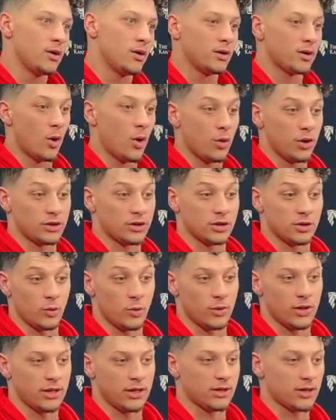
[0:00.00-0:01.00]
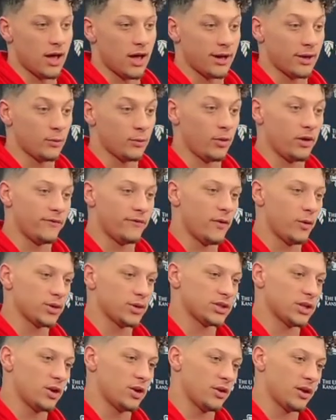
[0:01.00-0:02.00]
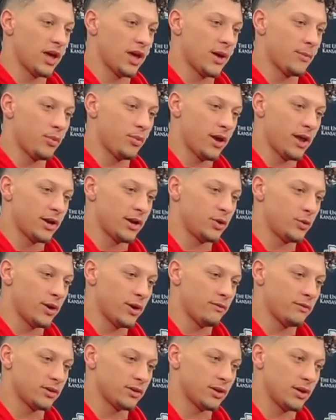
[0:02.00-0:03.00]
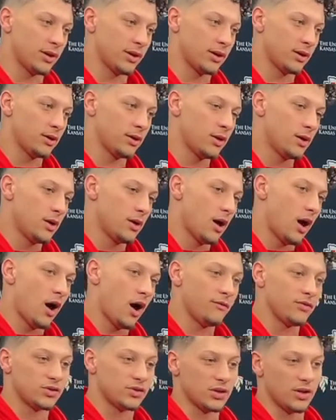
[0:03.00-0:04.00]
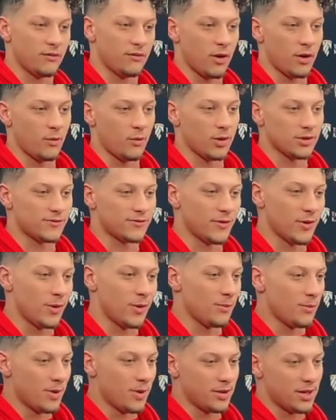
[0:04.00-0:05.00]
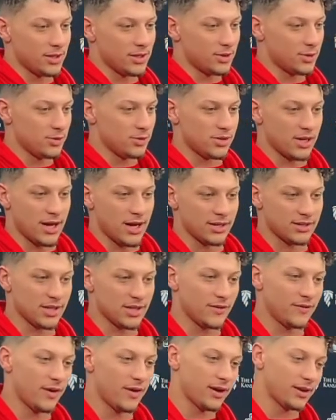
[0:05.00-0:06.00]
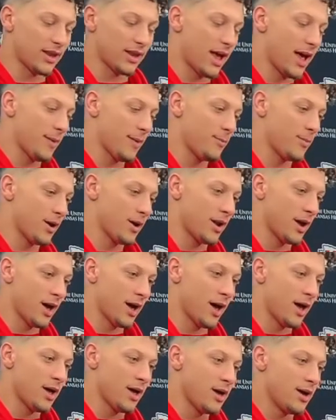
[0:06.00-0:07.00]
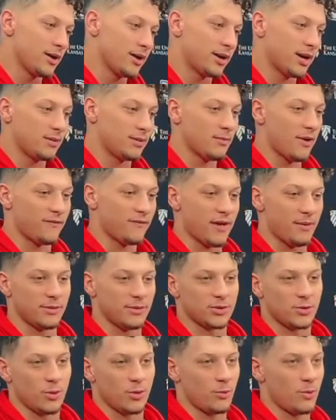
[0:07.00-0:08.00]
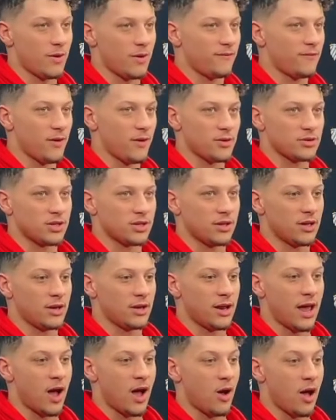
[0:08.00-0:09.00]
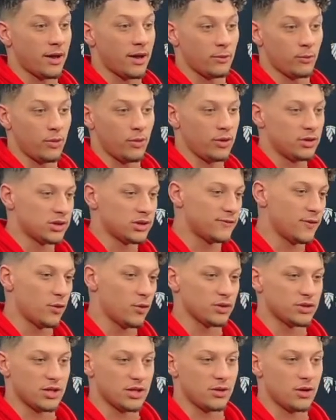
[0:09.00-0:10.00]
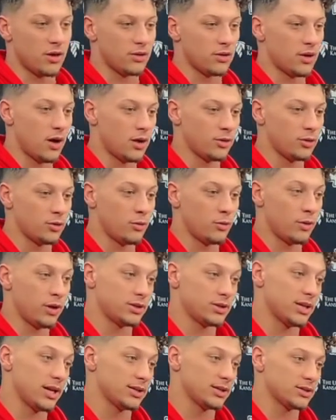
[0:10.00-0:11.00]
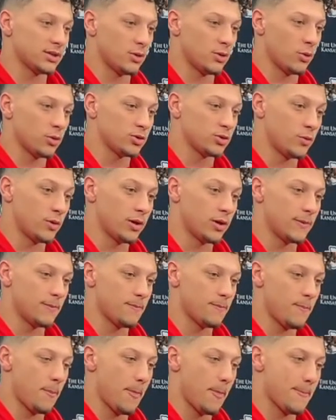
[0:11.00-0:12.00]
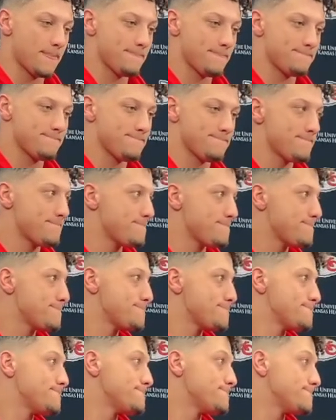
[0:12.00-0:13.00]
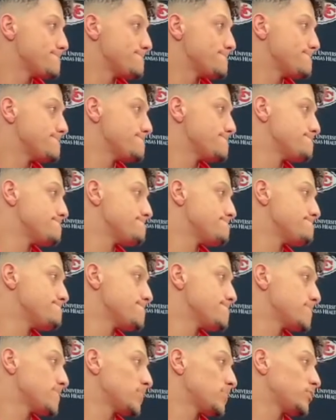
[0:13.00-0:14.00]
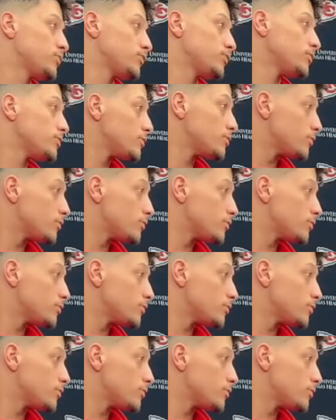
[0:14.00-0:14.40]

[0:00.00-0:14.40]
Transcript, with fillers: going into the week, I can really focus in on the game plan and doing everything. And obviously, I've already watched film Monday, Tuesday, and stuff like that. But uh, getting my family squared away first, and then now I can really just focus in on on doing what it takes in order to win it. How much are you leaning on Coach Reid and players like